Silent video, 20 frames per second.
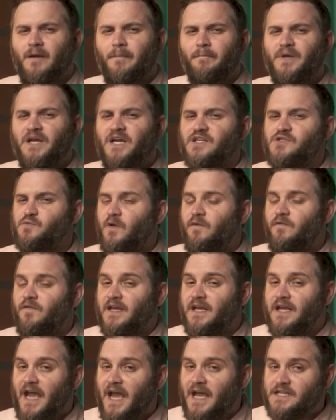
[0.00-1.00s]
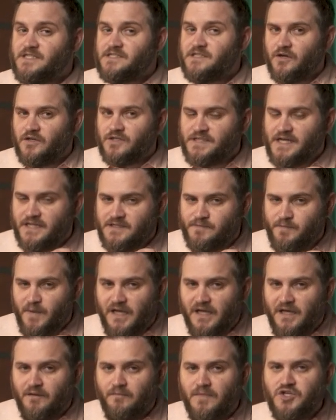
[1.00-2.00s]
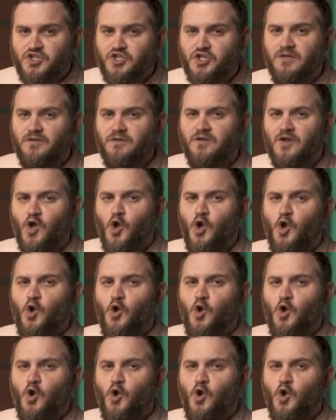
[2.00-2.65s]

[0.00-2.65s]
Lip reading: Because we've engaged our sense-making mission,